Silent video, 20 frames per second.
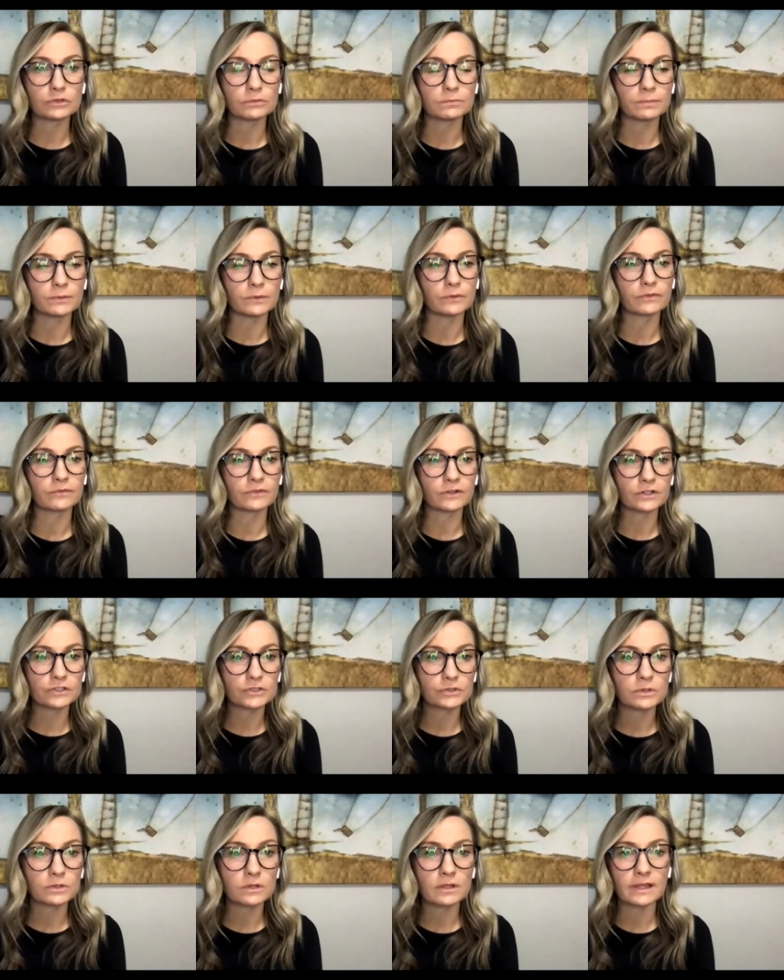to both
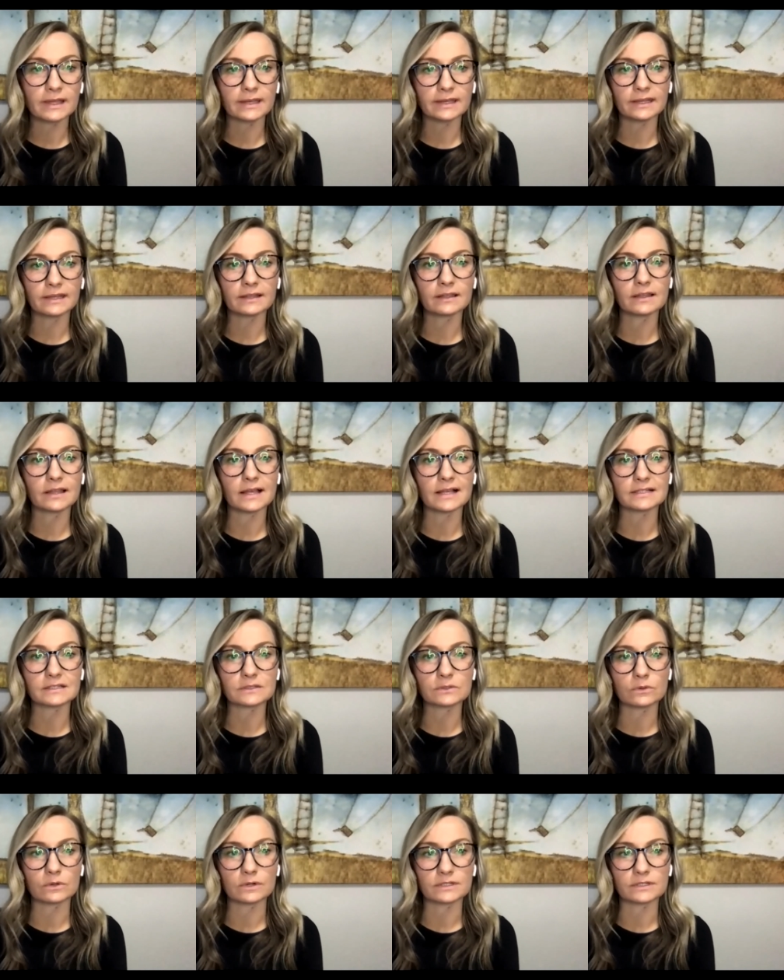virtual and
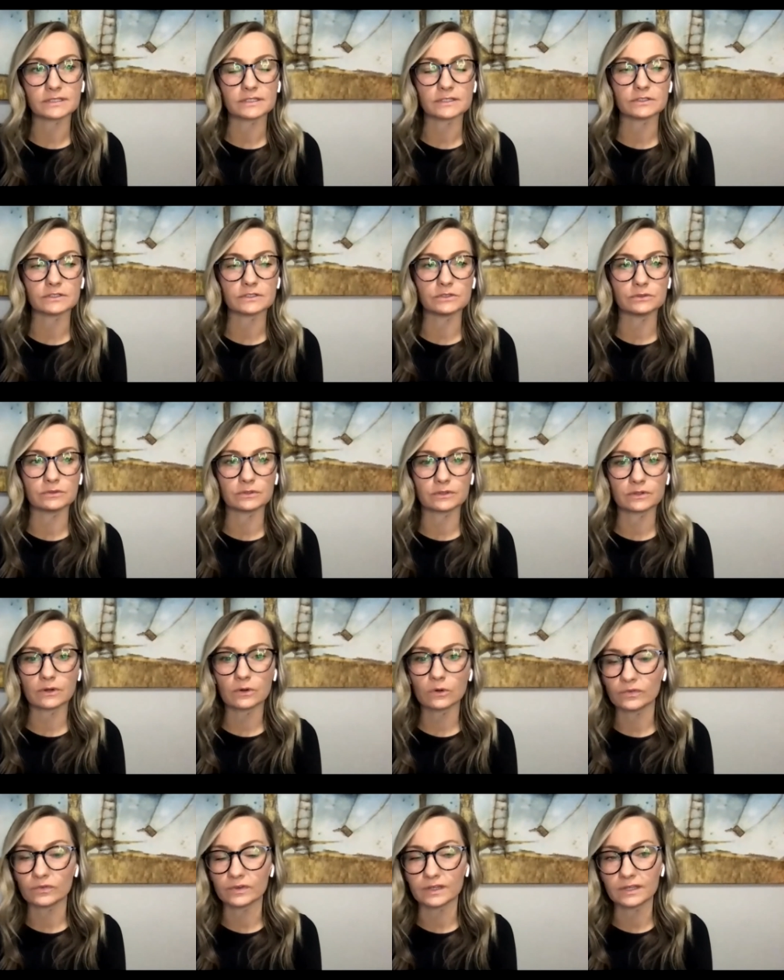in-class courses due to
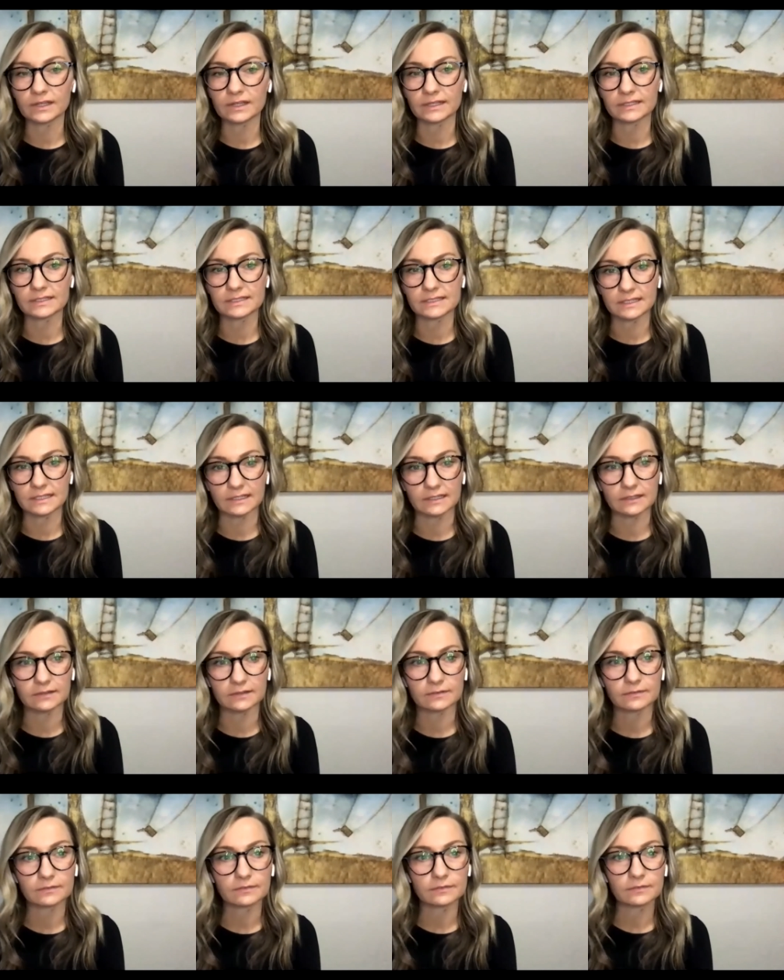
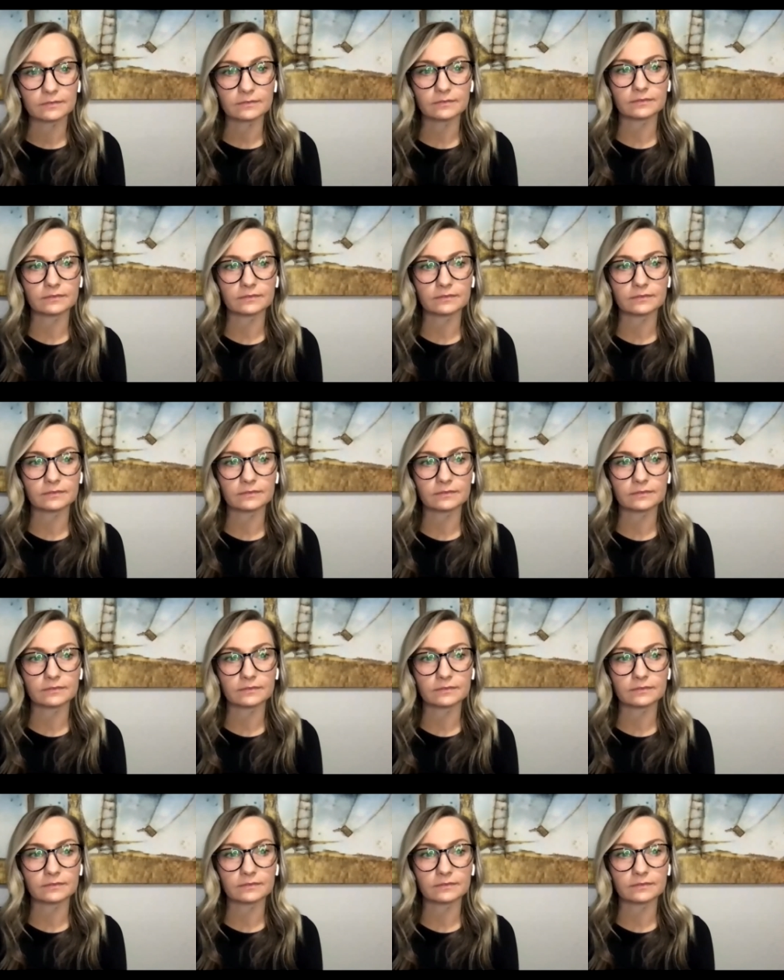COVID-19?